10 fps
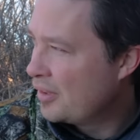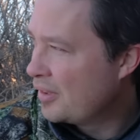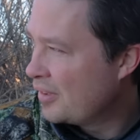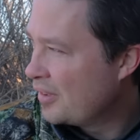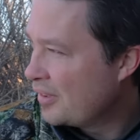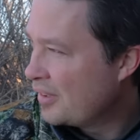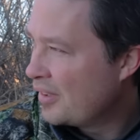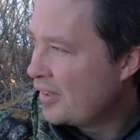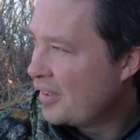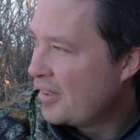
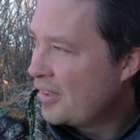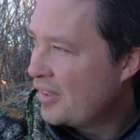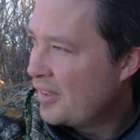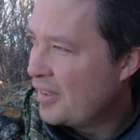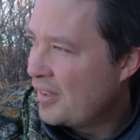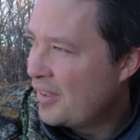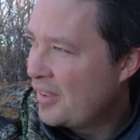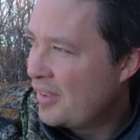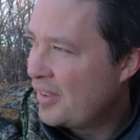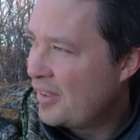
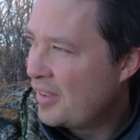(silence)